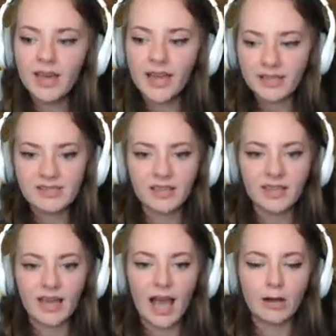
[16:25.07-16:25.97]
it's
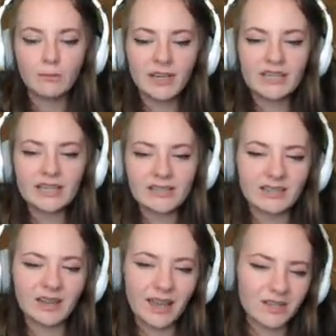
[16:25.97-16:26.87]
like how many years
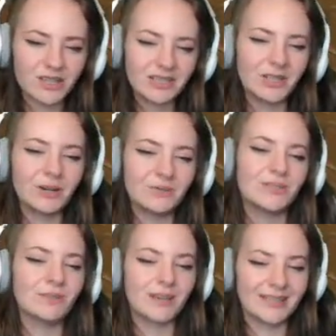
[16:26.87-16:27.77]
can I actually go
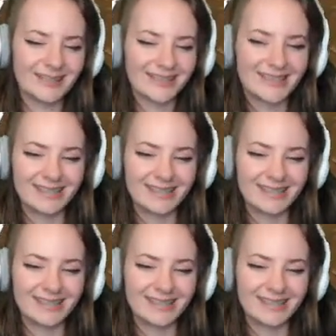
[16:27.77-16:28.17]
doing this?